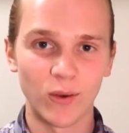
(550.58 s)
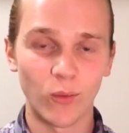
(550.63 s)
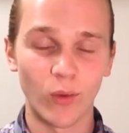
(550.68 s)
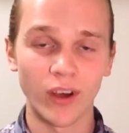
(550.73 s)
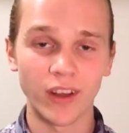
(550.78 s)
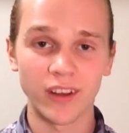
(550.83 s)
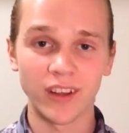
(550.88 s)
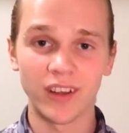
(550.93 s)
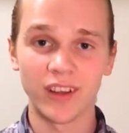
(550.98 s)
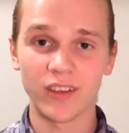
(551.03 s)

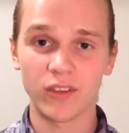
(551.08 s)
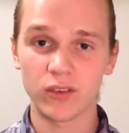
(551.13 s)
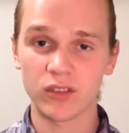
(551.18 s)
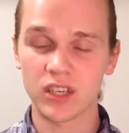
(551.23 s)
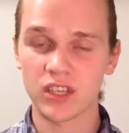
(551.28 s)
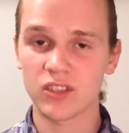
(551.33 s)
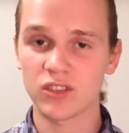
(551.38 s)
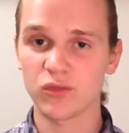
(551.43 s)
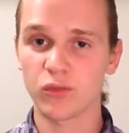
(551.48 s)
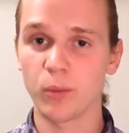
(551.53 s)
One
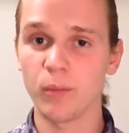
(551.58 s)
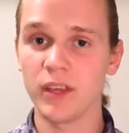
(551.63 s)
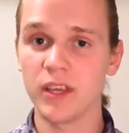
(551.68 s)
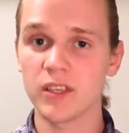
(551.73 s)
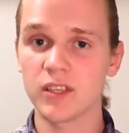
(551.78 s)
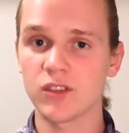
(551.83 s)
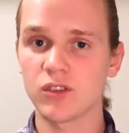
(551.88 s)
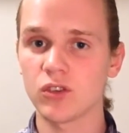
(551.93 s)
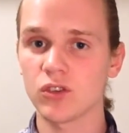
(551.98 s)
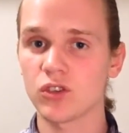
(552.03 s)
suggestion for me
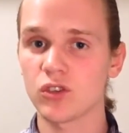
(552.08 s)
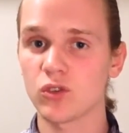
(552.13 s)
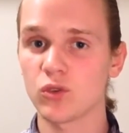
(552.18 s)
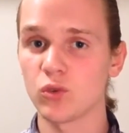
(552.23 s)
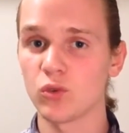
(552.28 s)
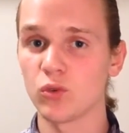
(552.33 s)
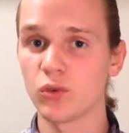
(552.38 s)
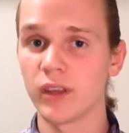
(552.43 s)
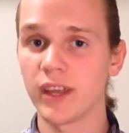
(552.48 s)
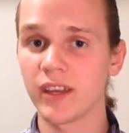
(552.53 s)
is just
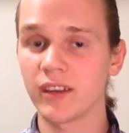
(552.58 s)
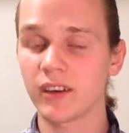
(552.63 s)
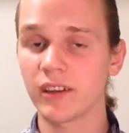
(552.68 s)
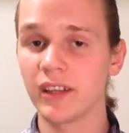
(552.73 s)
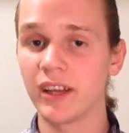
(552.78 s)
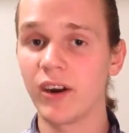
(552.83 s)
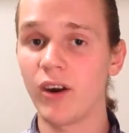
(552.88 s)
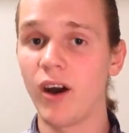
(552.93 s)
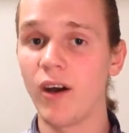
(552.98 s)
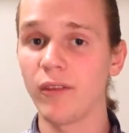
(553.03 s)
to get
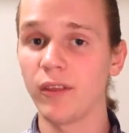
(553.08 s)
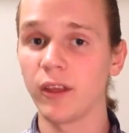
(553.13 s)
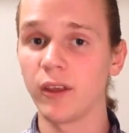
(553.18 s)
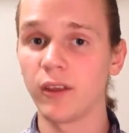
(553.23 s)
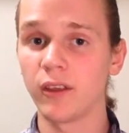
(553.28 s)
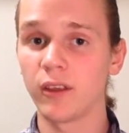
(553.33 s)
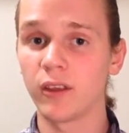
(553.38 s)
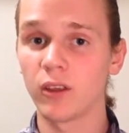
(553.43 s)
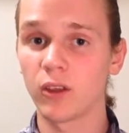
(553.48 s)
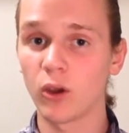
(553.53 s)
clear on the
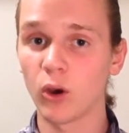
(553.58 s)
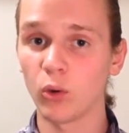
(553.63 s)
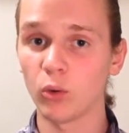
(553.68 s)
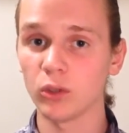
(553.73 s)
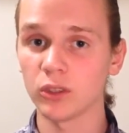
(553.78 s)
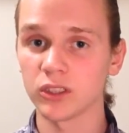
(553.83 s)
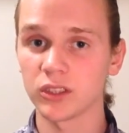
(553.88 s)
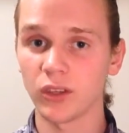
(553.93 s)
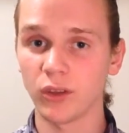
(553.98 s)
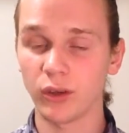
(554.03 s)

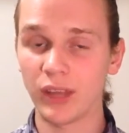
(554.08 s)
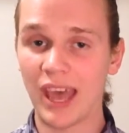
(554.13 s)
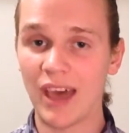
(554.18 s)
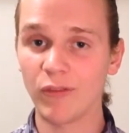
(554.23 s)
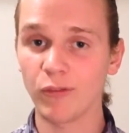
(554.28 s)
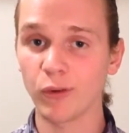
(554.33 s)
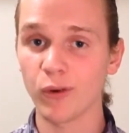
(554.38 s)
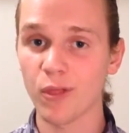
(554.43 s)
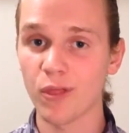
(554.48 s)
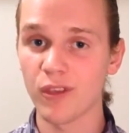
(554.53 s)
goals that you
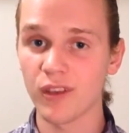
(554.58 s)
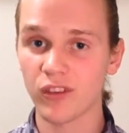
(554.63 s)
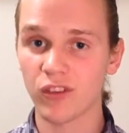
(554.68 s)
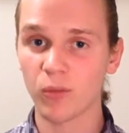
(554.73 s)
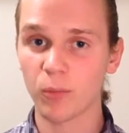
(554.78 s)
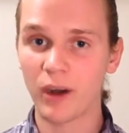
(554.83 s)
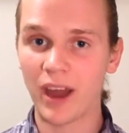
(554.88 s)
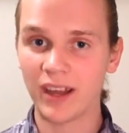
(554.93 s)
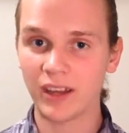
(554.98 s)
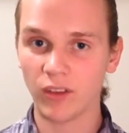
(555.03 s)
have for
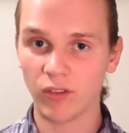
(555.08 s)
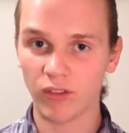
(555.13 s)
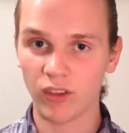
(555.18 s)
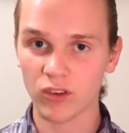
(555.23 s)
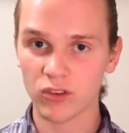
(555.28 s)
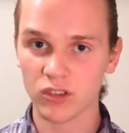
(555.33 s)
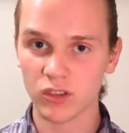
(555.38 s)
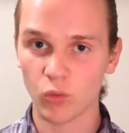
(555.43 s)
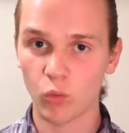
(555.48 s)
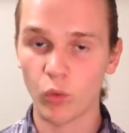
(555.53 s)
this practice
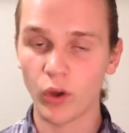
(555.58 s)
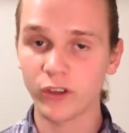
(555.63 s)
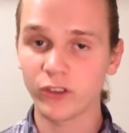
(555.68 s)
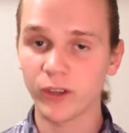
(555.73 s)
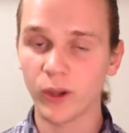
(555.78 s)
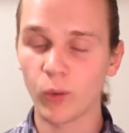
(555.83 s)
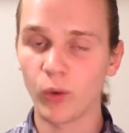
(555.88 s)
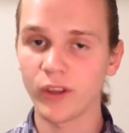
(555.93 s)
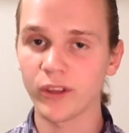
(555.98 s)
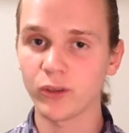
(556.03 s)
session. What
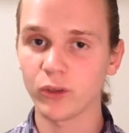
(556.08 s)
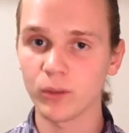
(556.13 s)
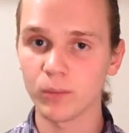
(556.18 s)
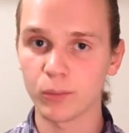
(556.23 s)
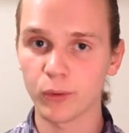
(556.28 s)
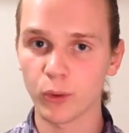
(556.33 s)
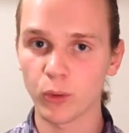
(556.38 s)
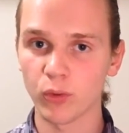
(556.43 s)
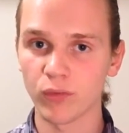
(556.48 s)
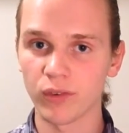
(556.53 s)
do I want to
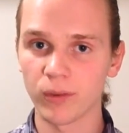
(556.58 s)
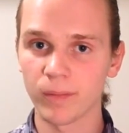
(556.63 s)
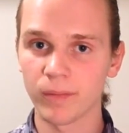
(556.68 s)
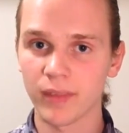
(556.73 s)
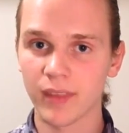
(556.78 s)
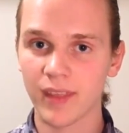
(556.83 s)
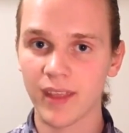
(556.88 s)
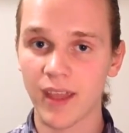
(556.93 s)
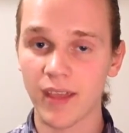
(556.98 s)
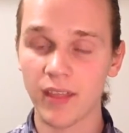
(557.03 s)
improve?
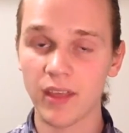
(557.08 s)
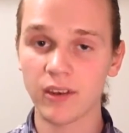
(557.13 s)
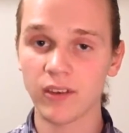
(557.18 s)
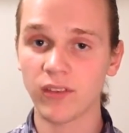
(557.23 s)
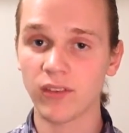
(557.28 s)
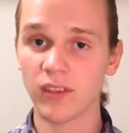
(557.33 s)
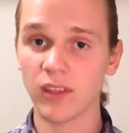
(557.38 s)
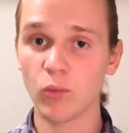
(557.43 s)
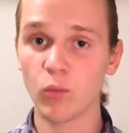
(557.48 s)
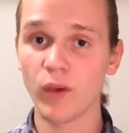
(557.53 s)
And then
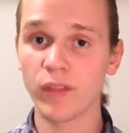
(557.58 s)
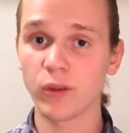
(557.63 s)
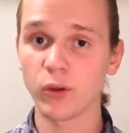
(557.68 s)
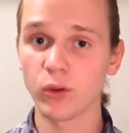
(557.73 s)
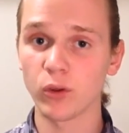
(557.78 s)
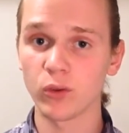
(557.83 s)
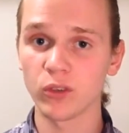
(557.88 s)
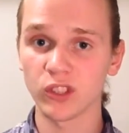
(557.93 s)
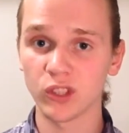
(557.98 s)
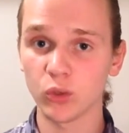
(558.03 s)
see whether
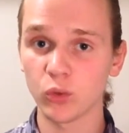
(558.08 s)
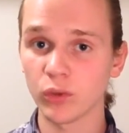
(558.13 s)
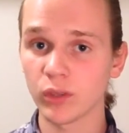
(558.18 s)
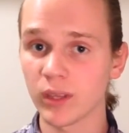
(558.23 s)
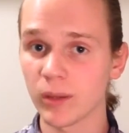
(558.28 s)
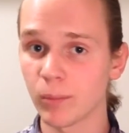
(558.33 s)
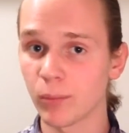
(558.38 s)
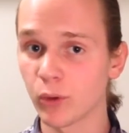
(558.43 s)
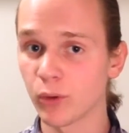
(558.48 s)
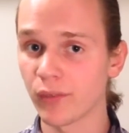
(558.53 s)
you do
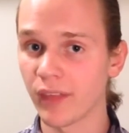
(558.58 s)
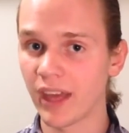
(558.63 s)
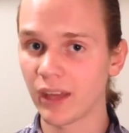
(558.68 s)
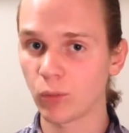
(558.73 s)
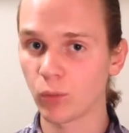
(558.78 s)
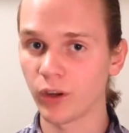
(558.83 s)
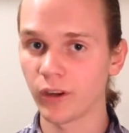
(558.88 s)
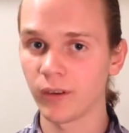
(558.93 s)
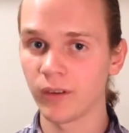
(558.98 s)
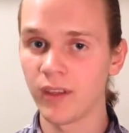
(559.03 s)
improve
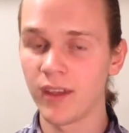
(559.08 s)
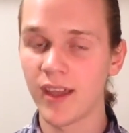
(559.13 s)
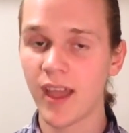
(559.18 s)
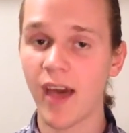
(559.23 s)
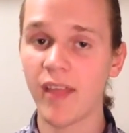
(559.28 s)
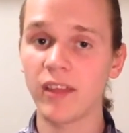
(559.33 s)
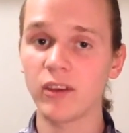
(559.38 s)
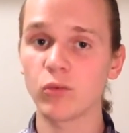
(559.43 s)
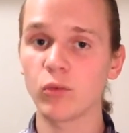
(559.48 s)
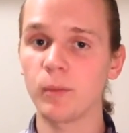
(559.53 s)
that one.
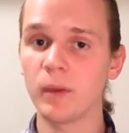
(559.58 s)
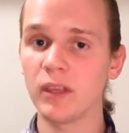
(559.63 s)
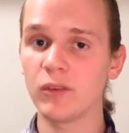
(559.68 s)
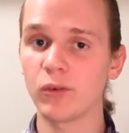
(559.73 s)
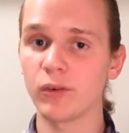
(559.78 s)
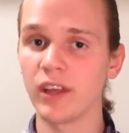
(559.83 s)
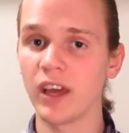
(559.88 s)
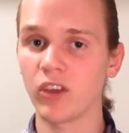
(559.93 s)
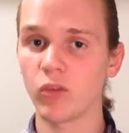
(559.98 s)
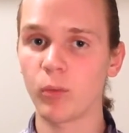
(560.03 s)
And then repeat
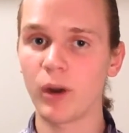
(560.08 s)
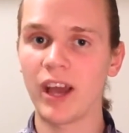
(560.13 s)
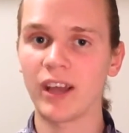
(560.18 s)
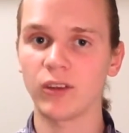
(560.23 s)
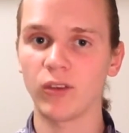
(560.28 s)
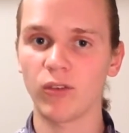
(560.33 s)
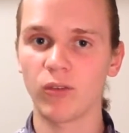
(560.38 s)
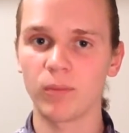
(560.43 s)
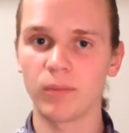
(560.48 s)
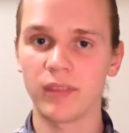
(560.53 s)
for next
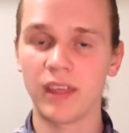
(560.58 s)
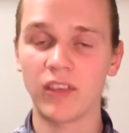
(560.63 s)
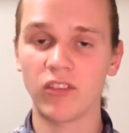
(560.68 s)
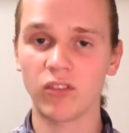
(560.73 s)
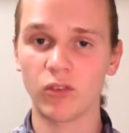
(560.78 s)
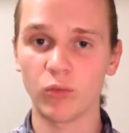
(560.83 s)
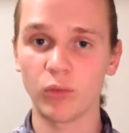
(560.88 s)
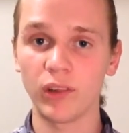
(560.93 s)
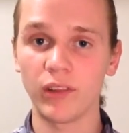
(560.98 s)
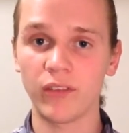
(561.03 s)
practice.
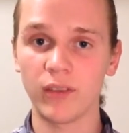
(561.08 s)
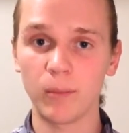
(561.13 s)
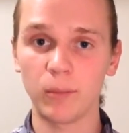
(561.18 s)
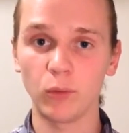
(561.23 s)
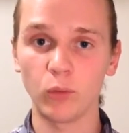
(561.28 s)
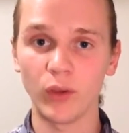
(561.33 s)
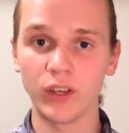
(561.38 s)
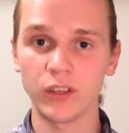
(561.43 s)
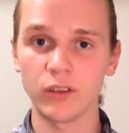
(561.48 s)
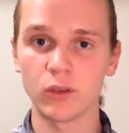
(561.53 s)
That's a really
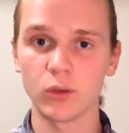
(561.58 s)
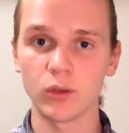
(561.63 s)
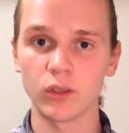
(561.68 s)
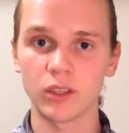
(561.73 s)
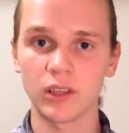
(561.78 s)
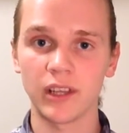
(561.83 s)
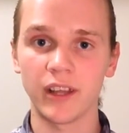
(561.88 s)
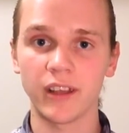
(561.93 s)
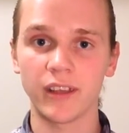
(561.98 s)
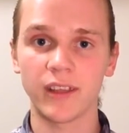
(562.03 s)
simple way to do
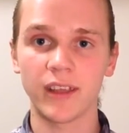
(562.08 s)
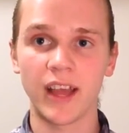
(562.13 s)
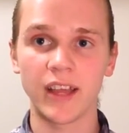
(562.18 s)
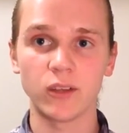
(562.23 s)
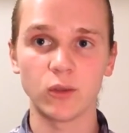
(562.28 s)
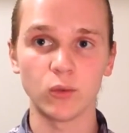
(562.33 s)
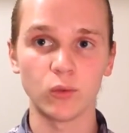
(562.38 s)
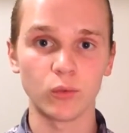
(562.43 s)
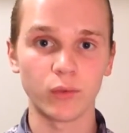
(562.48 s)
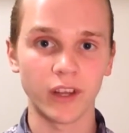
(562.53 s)
it, like I
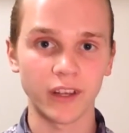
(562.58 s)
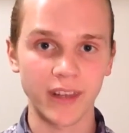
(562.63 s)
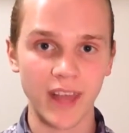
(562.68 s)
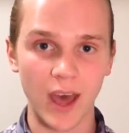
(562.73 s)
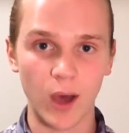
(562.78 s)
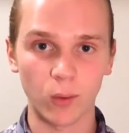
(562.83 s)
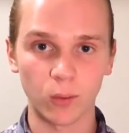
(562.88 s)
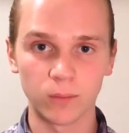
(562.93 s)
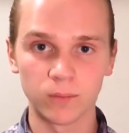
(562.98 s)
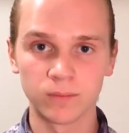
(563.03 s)
do right
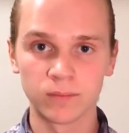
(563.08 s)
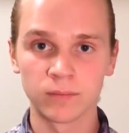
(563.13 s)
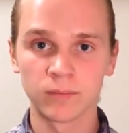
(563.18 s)
now.